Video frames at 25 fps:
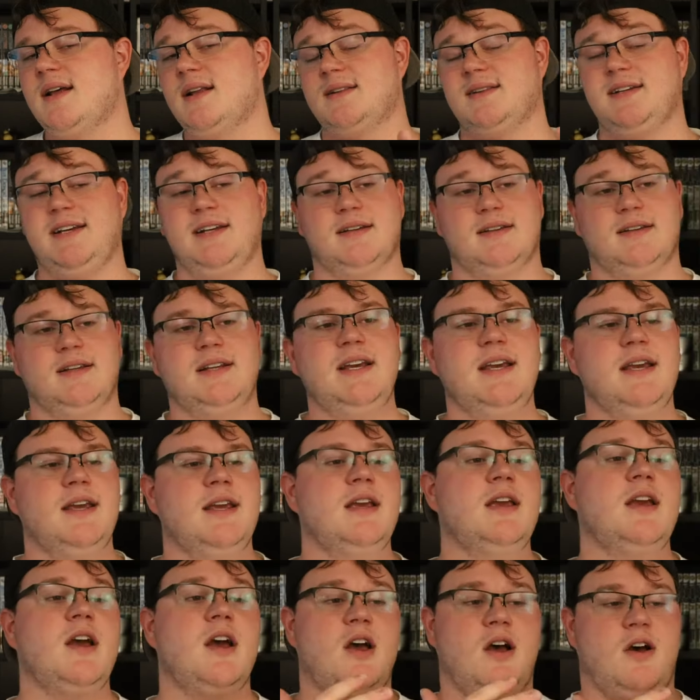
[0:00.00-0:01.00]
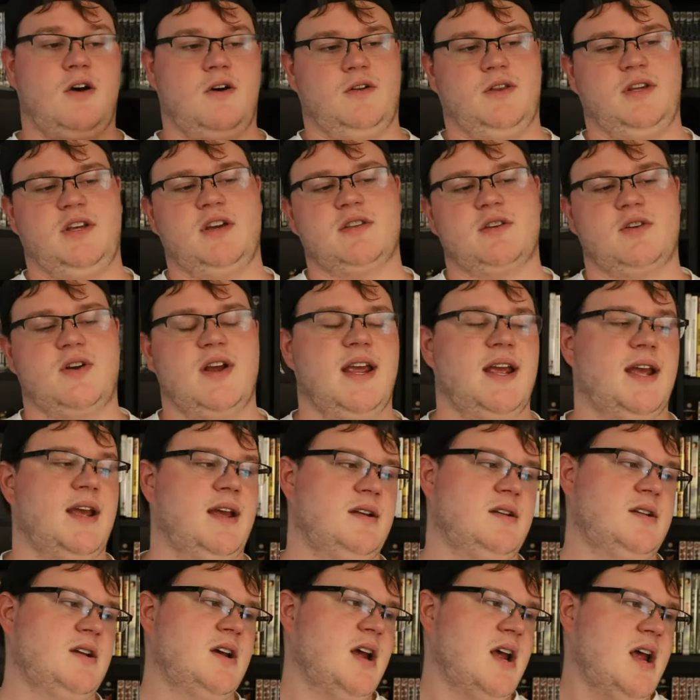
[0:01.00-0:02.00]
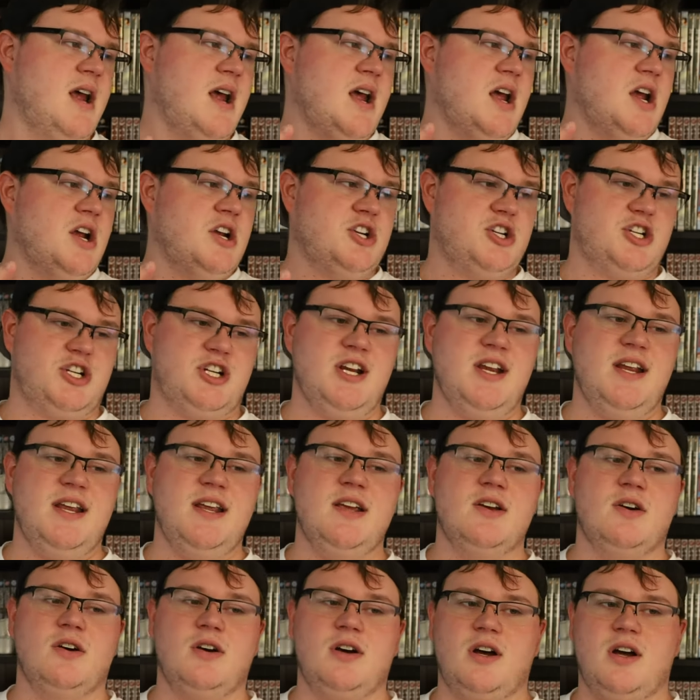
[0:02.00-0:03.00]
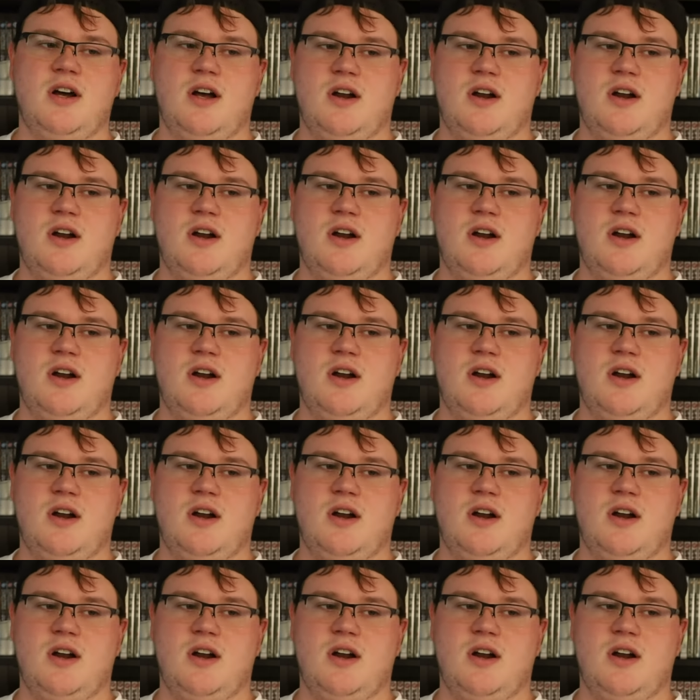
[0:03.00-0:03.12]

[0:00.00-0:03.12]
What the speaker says: Lena Lee, on the other hand, she